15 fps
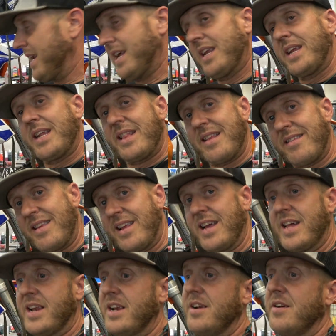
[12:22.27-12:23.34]
in, get this thing
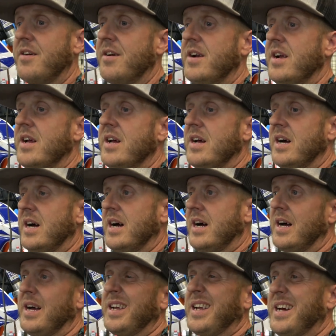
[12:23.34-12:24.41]
out of here.
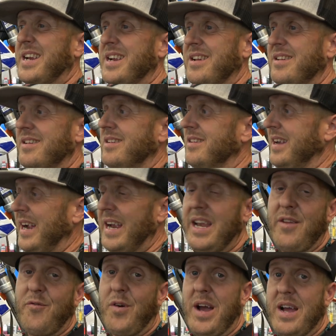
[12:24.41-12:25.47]
I got a
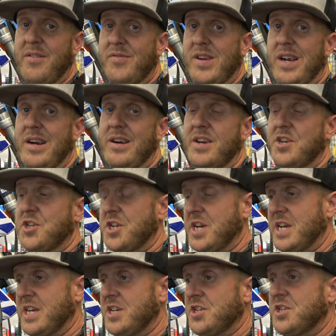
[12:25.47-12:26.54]
85 tire to
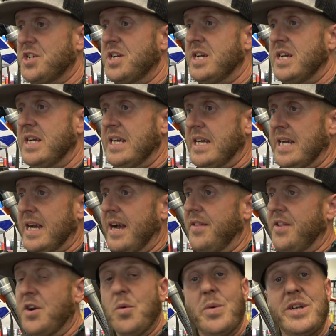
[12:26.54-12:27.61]
change, and
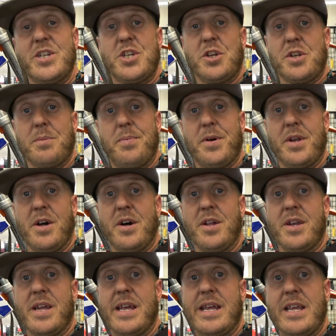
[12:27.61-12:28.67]
then a windshield to put
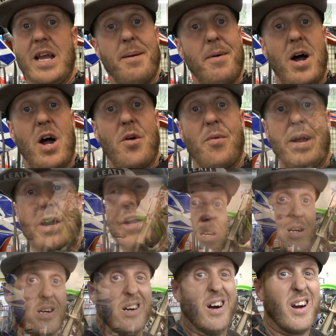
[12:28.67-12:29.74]
on a Yamaha
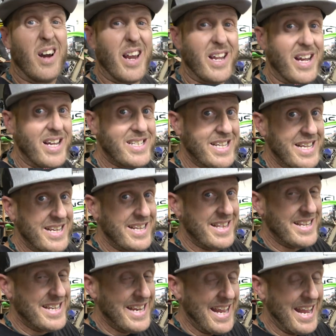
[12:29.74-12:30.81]
Raiders. All right, guys, end of
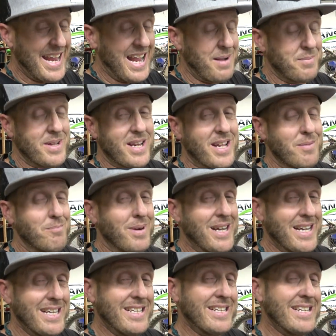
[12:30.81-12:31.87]
the day. I'm going to
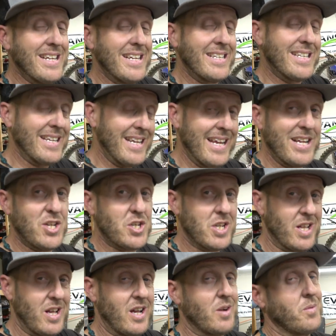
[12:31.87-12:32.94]
combine today's
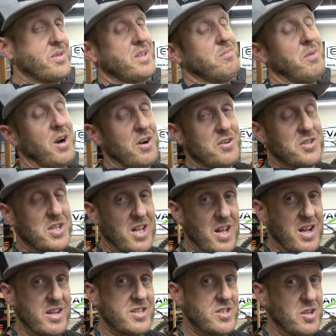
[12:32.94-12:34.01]
Shlog with tomorrow's
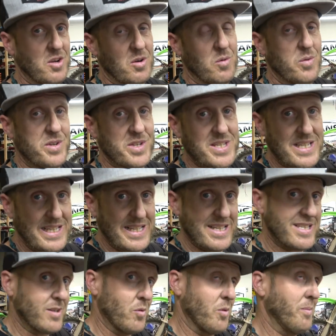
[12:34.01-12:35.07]
Shlog. So when you see
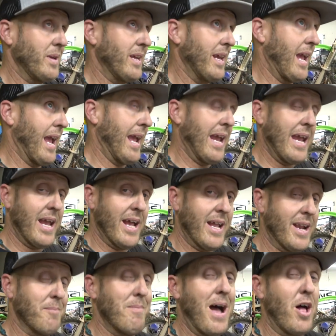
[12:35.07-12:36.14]
this, it will be
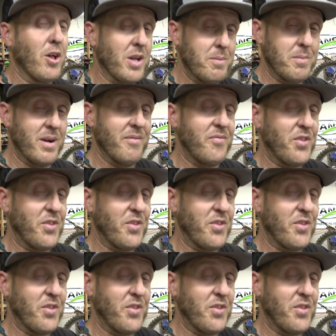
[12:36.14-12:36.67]
an amalgam of